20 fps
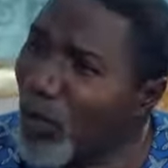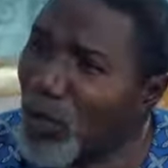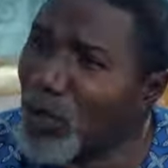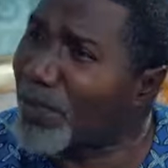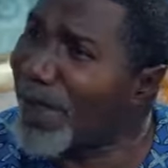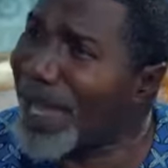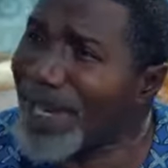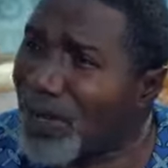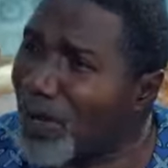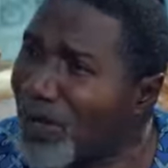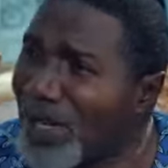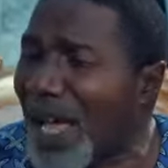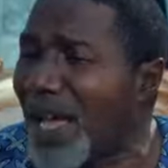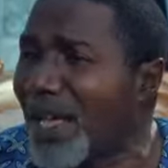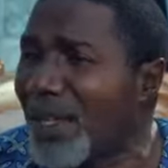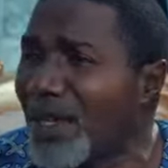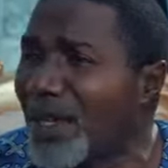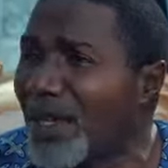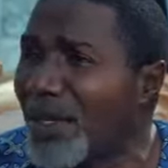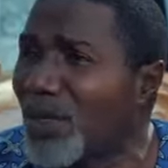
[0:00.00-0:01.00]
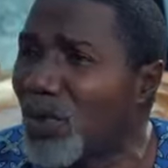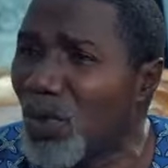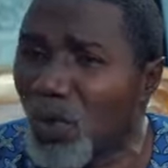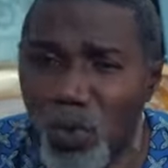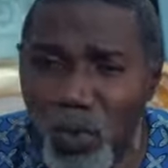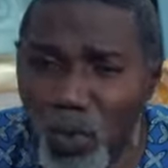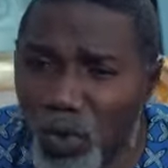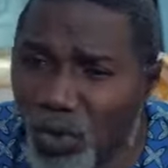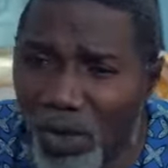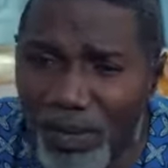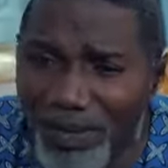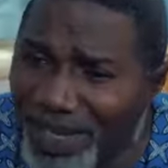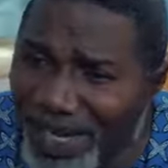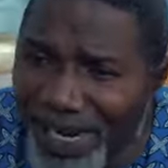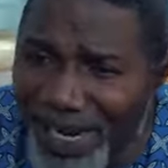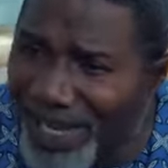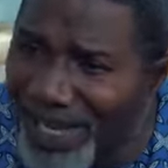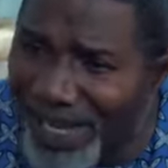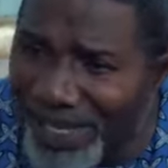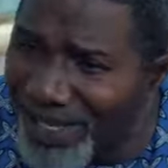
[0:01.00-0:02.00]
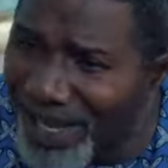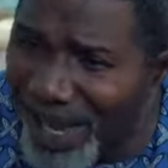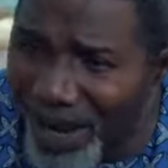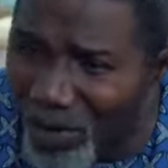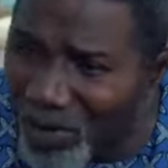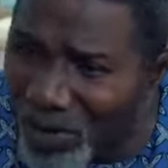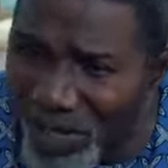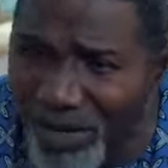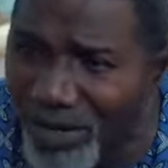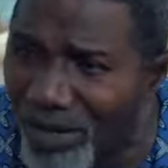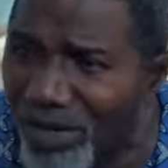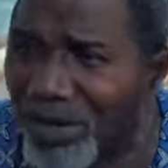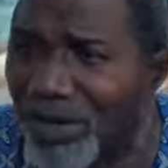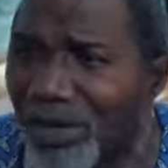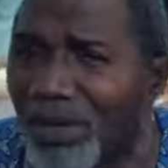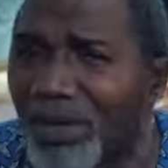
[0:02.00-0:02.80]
force my daughter to do something against her will.